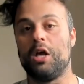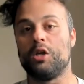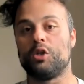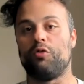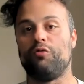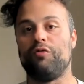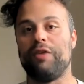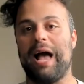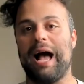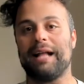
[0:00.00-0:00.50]

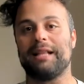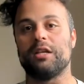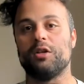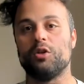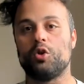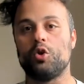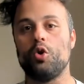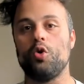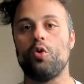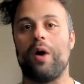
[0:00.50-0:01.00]
So
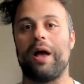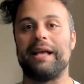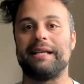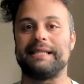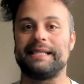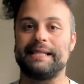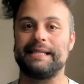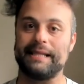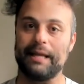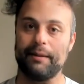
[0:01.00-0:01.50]
reacting to a
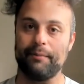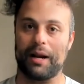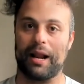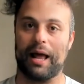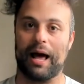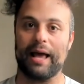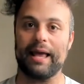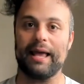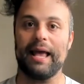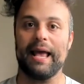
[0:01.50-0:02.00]

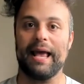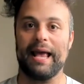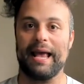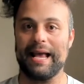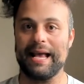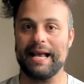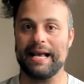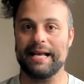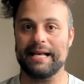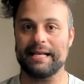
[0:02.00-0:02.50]
stimuli
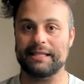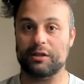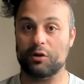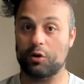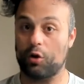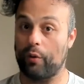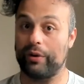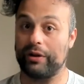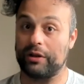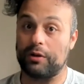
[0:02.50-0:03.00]
is
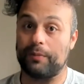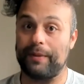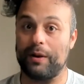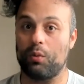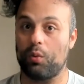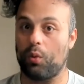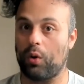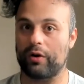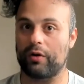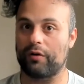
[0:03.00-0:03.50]
going to be
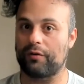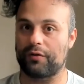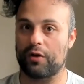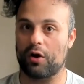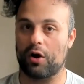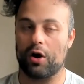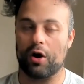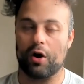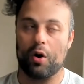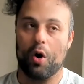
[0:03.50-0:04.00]
one of
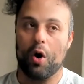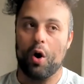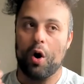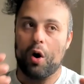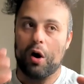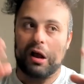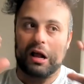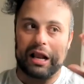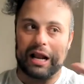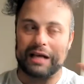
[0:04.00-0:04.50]
the
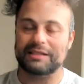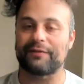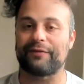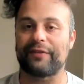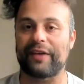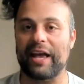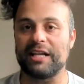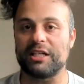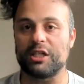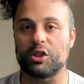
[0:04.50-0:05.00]

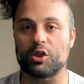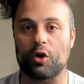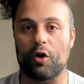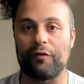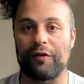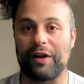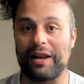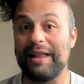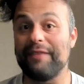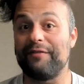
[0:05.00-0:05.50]
classifications
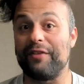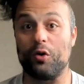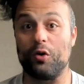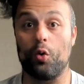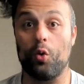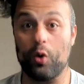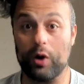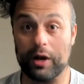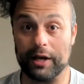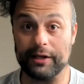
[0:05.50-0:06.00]
of a living
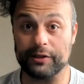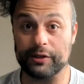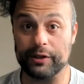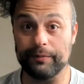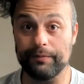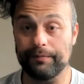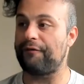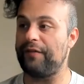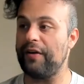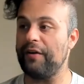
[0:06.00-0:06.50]

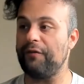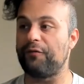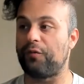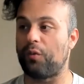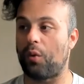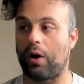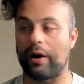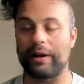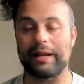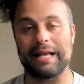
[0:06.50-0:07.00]
organism. Fifth
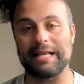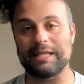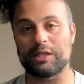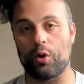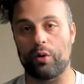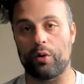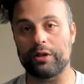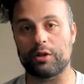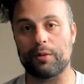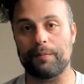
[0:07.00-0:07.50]
one is
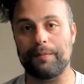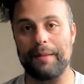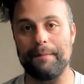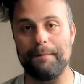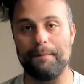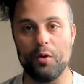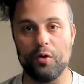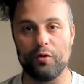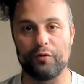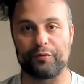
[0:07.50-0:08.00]
going to be
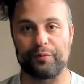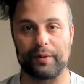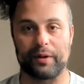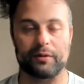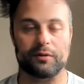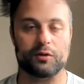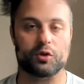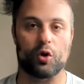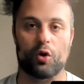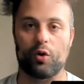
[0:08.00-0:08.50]

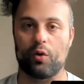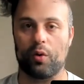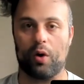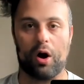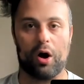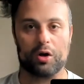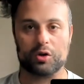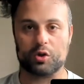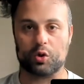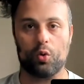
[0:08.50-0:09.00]
movement. So
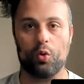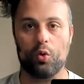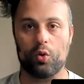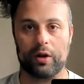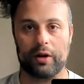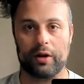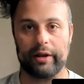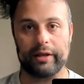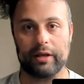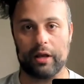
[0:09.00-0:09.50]
us
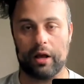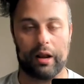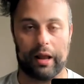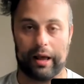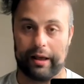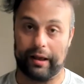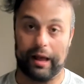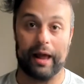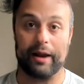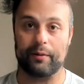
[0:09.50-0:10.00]

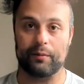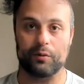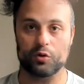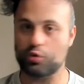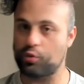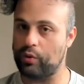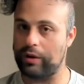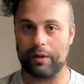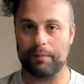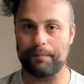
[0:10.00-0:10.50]
like
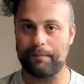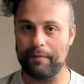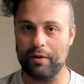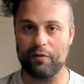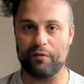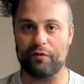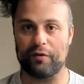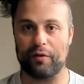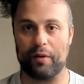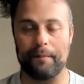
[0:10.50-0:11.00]
animals, we can
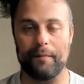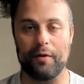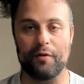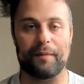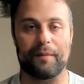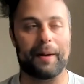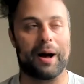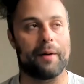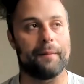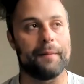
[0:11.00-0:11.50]

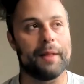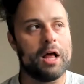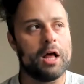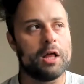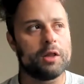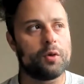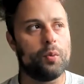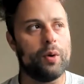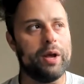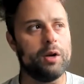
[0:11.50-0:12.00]
move about.
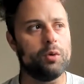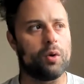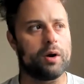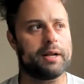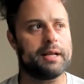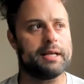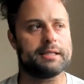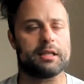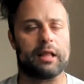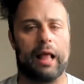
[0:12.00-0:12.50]
The weird
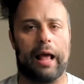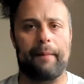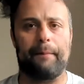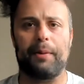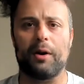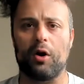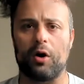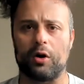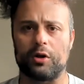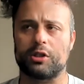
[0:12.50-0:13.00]
one is like
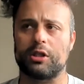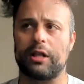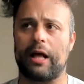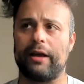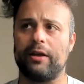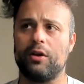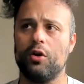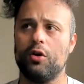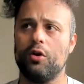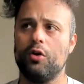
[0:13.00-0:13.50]
plants.
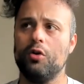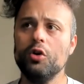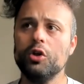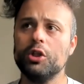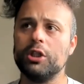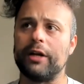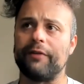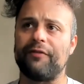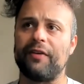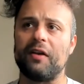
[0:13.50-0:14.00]
Like you
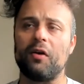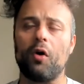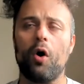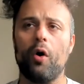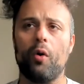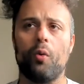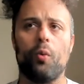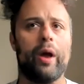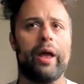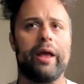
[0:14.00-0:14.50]
usually think,
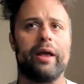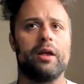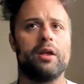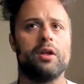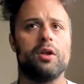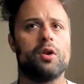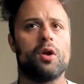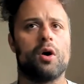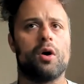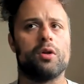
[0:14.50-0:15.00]
oh wait,
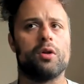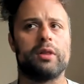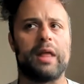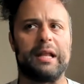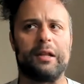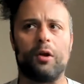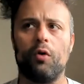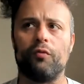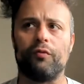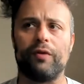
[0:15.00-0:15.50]

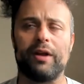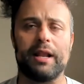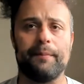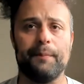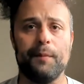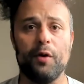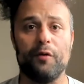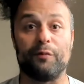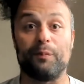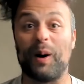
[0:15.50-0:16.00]
they don't really
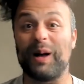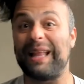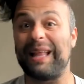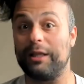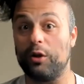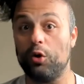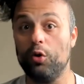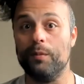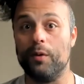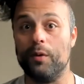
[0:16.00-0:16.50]
move, but
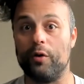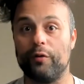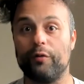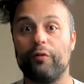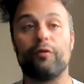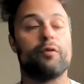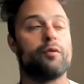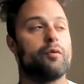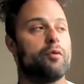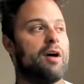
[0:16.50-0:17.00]
they do move,
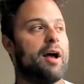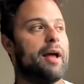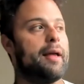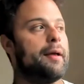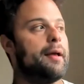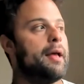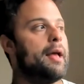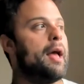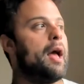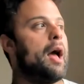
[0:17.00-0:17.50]
right?